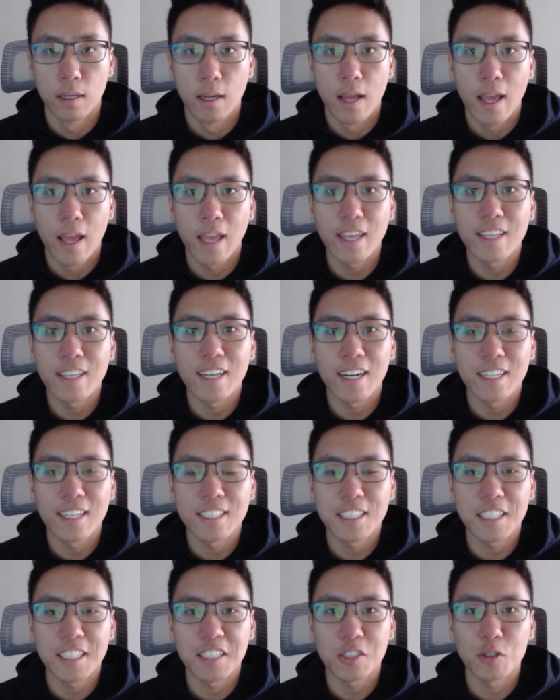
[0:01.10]
Hey
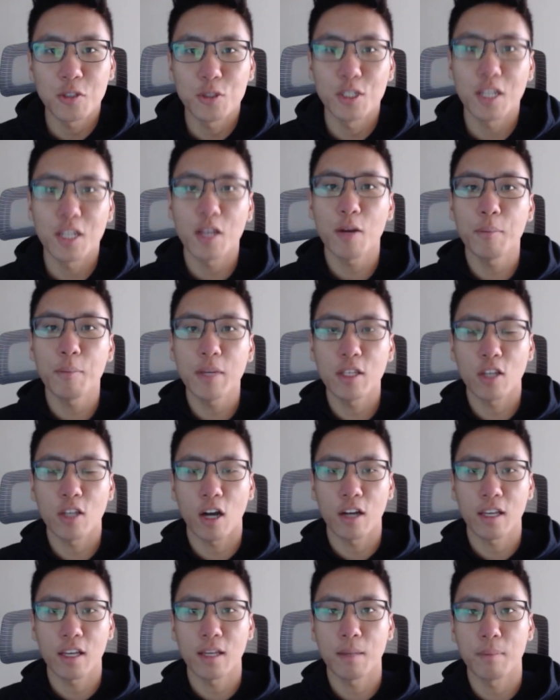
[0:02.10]
guys, so today I'll be
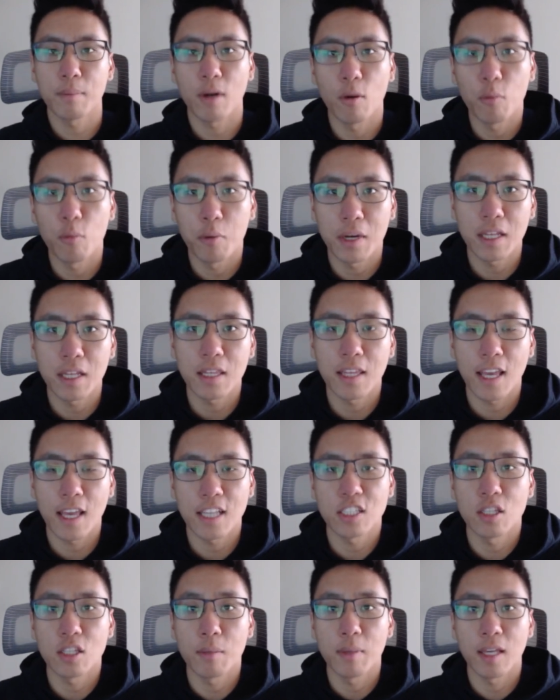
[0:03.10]
talking about what it
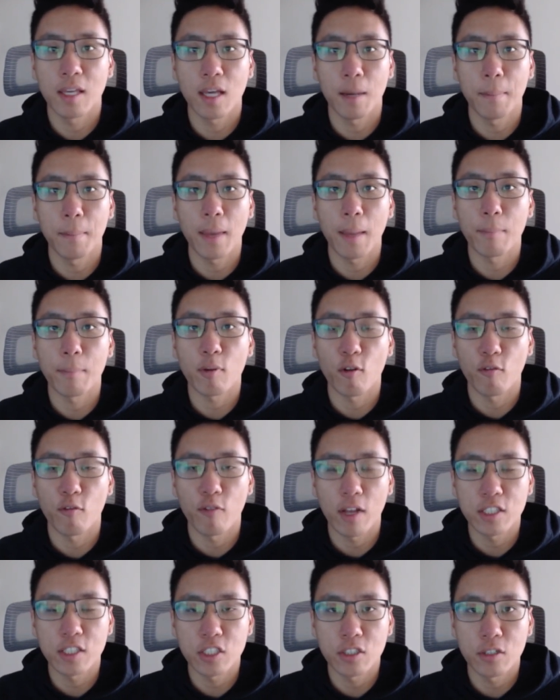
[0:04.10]
takes to become a
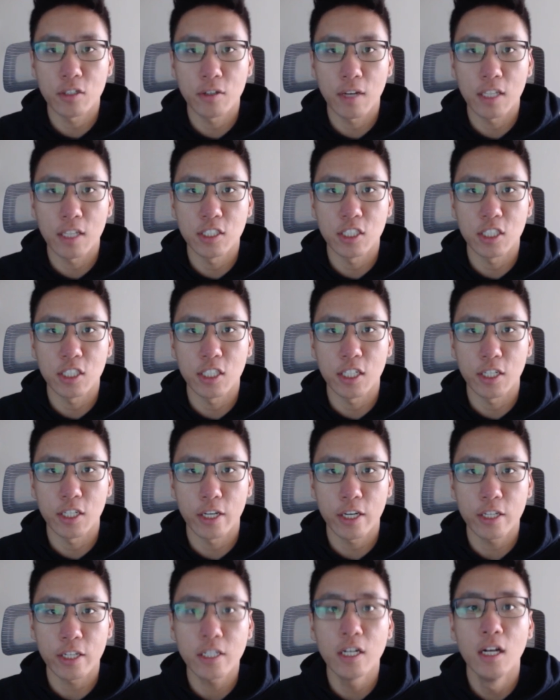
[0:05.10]
professional
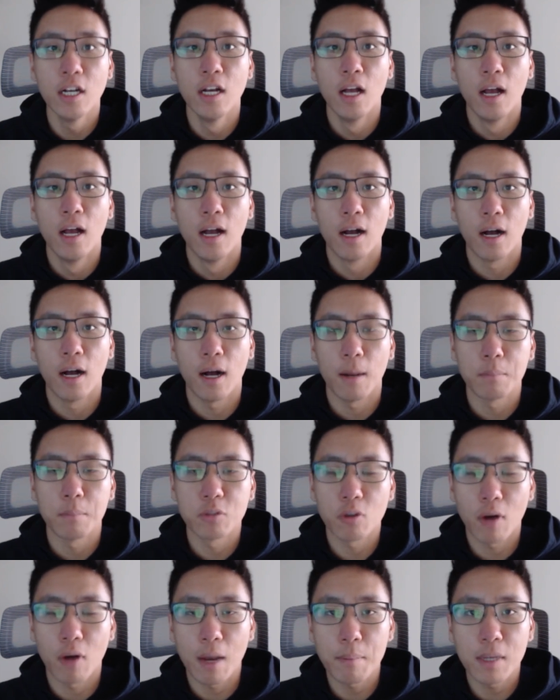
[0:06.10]
engineer. Um,
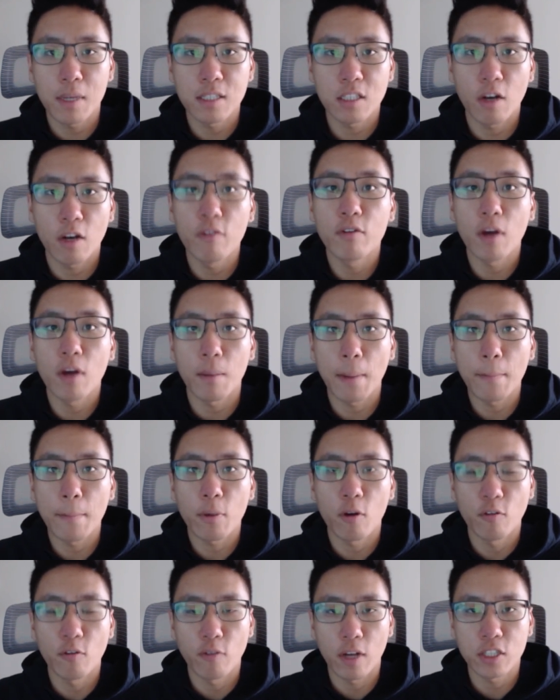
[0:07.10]
so I myself got my
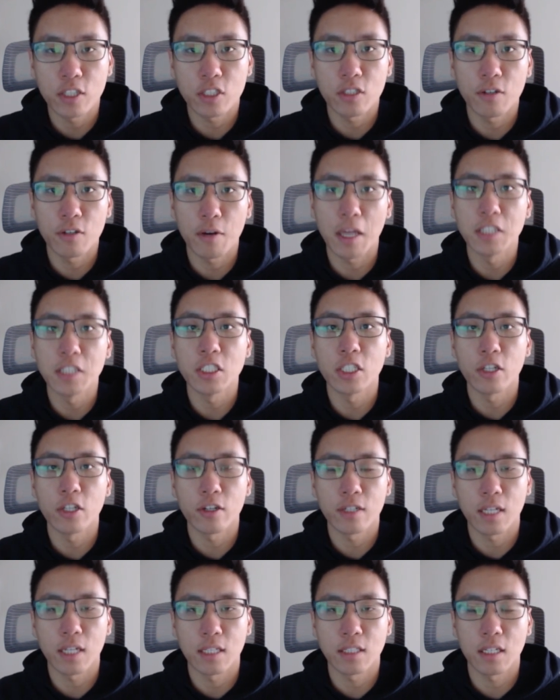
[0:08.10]
professional
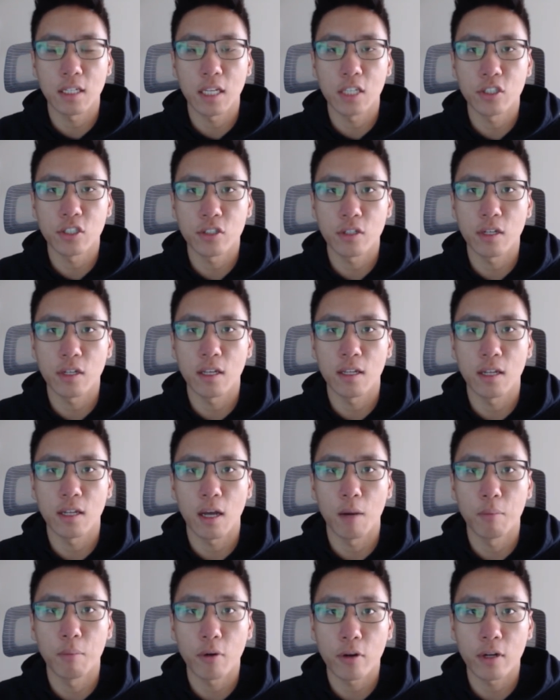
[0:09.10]
engineering designation in
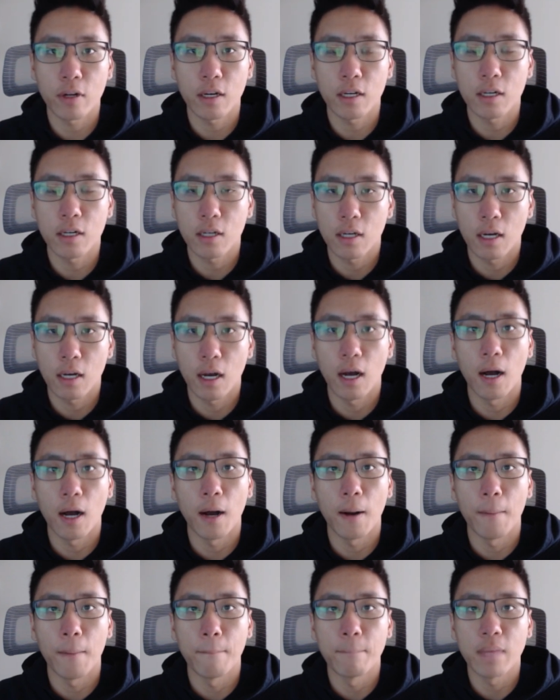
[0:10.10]
Alberta
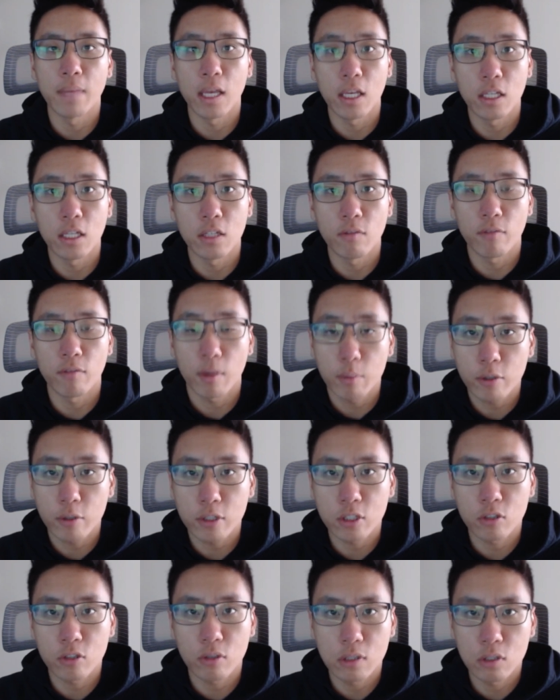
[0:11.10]
um, in February
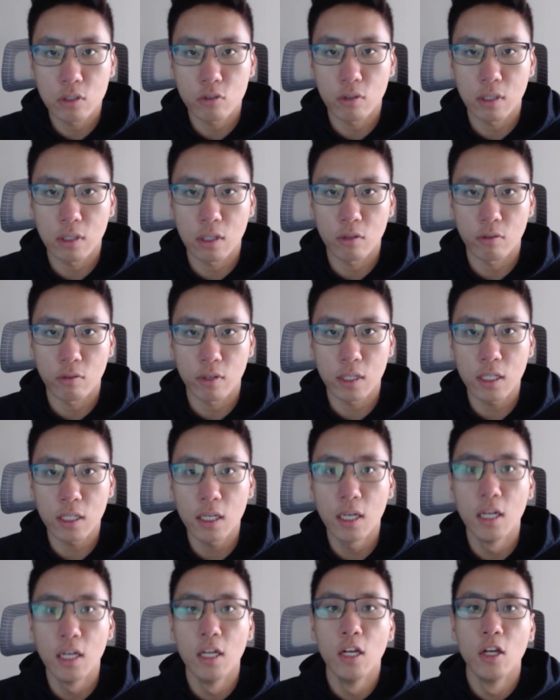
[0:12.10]
2023.
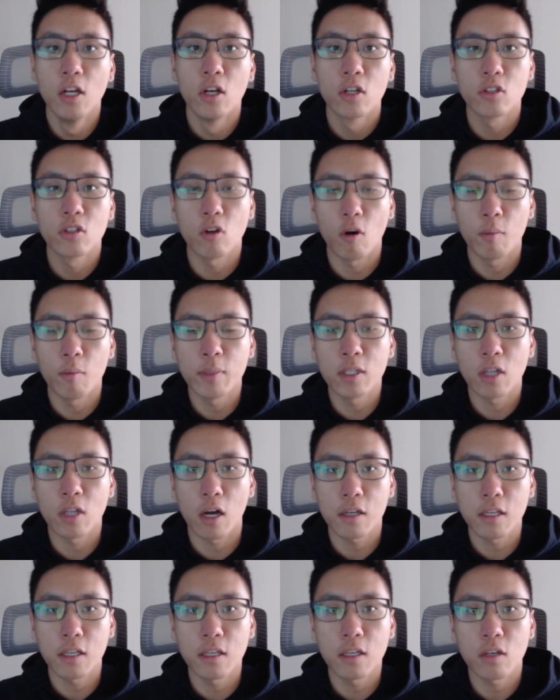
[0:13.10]
So I'll be
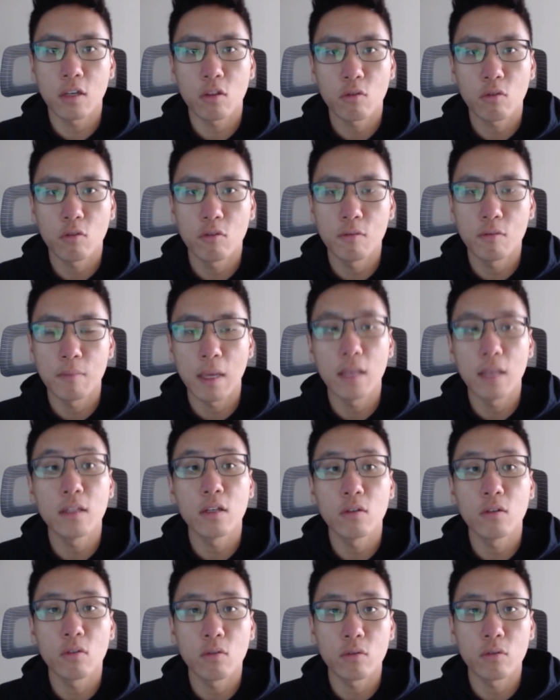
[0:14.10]
talking it through mainly
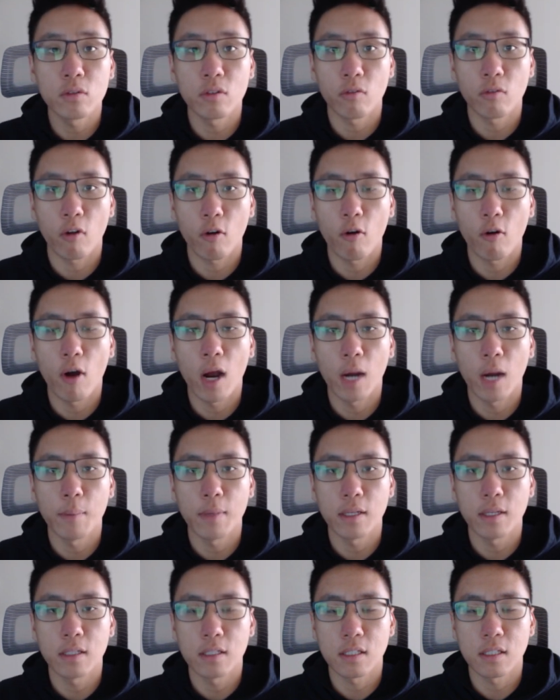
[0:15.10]
through the
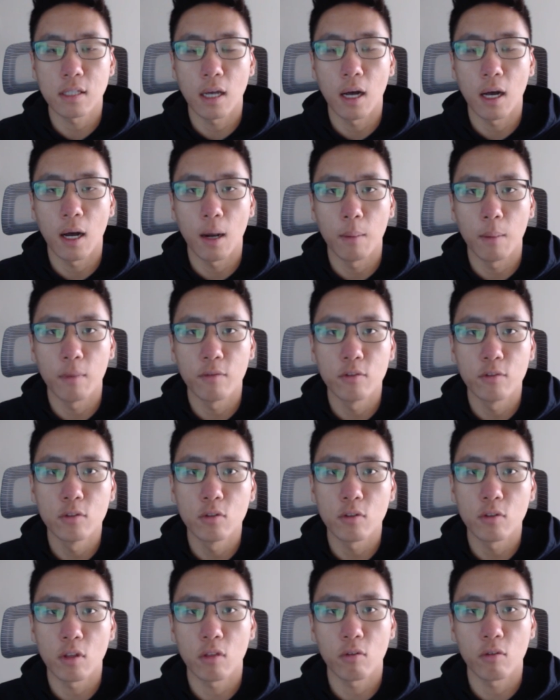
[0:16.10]
requirements um, if you
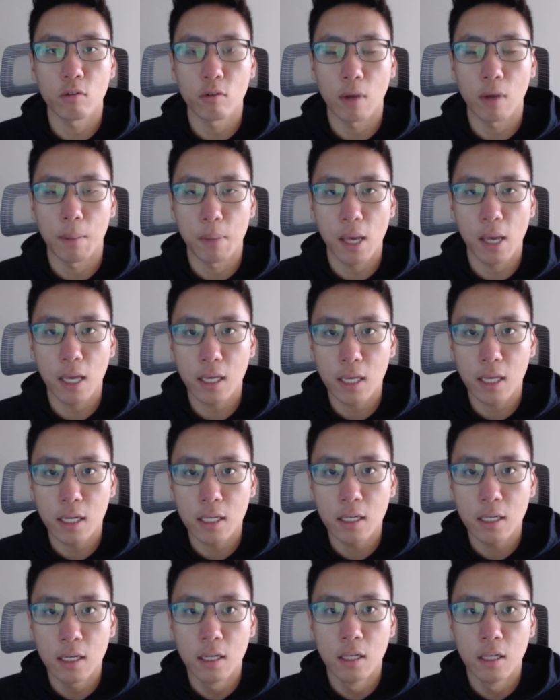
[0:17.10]
do it through
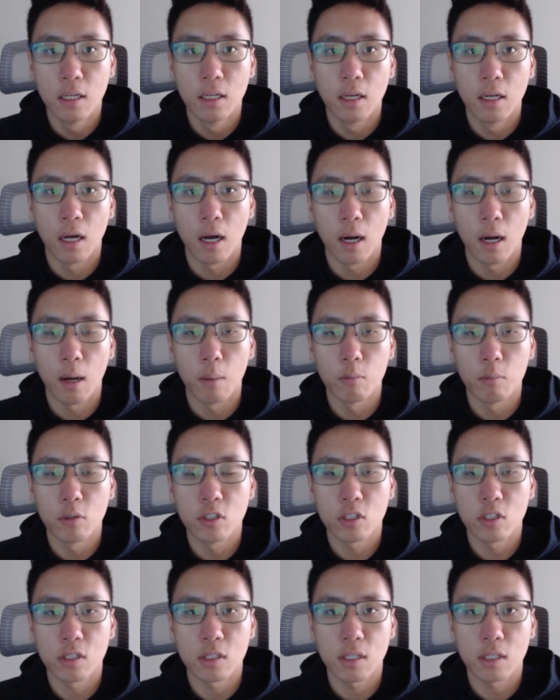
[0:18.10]
APEGA, um, which
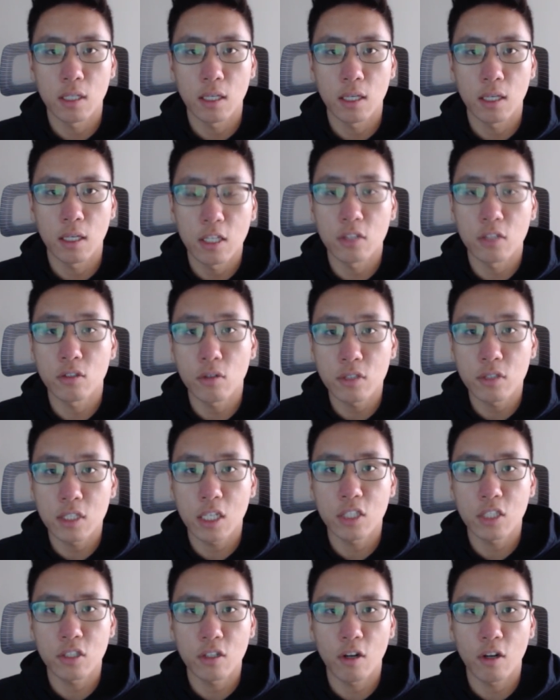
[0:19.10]
is the
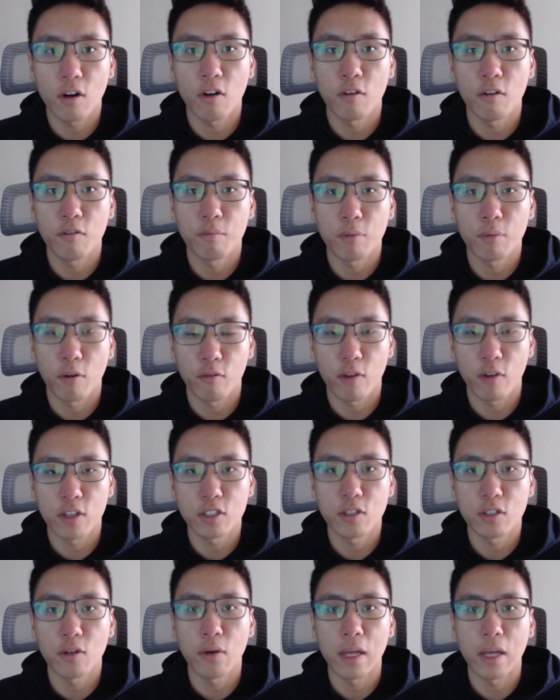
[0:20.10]
Association of
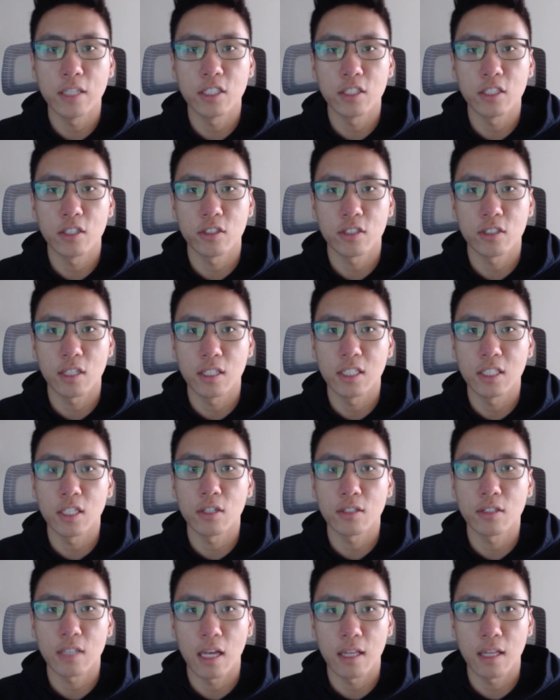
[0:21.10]
Professional Engineers and
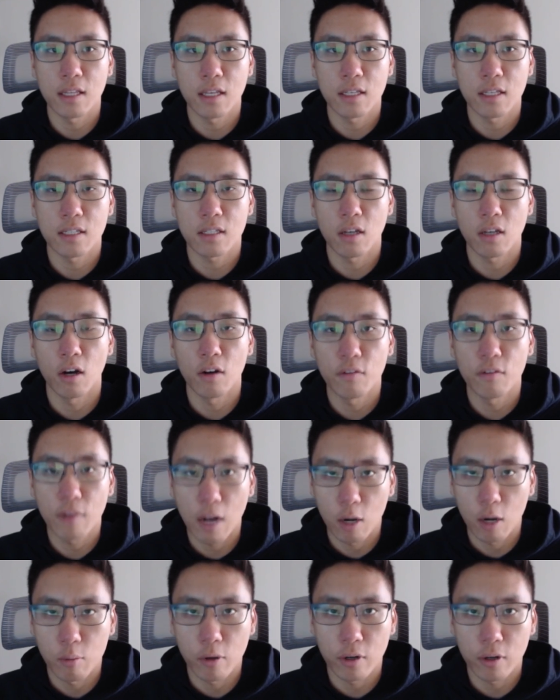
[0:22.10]
Geoscientists of
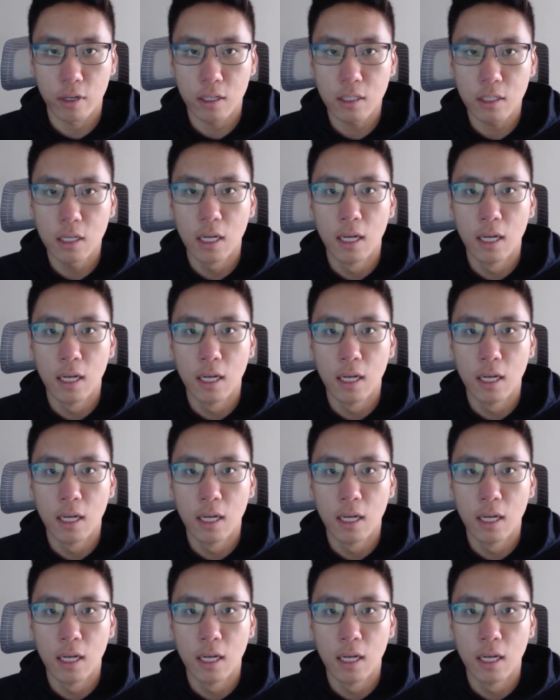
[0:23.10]
Alberta.